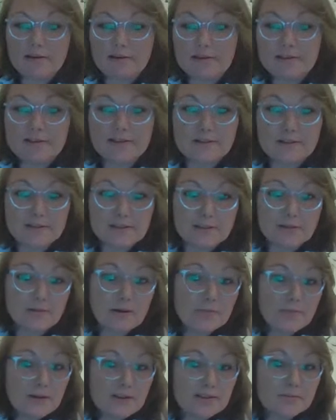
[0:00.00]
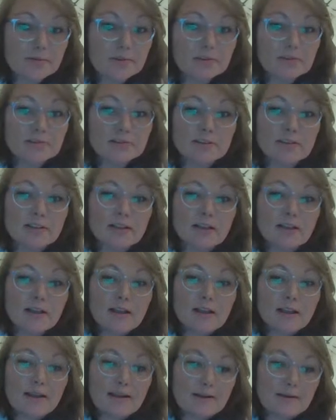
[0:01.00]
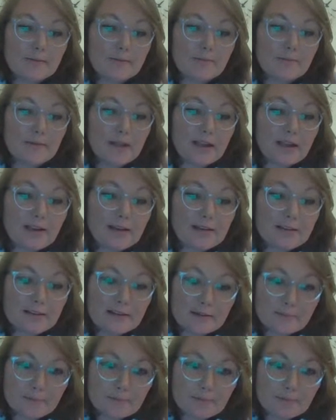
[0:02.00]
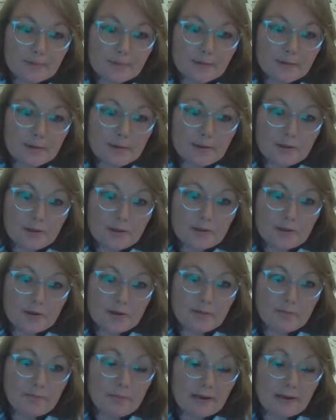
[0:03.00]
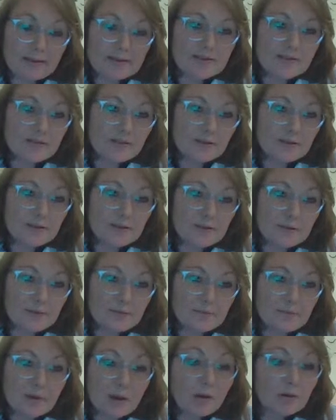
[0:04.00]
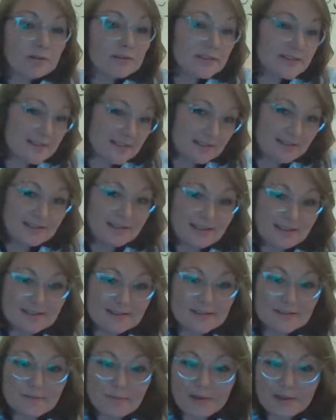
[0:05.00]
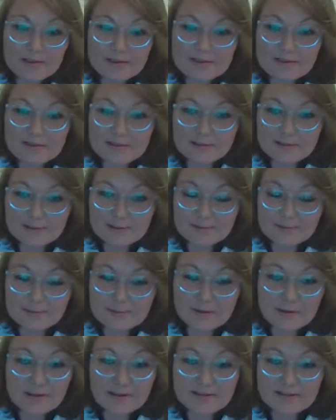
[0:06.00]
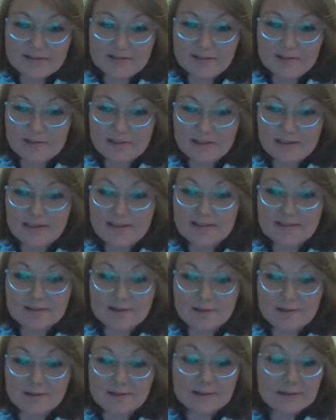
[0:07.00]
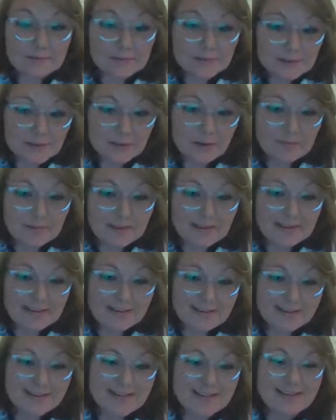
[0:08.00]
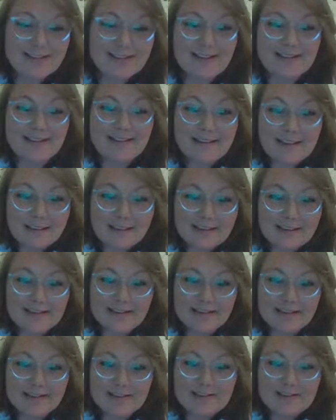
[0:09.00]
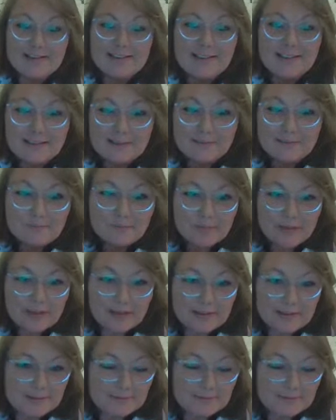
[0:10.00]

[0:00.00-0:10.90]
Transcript: higher resolution where possible, I ended up going back to older techniques because doing this in GIS got very complicated. And in the end, I actually,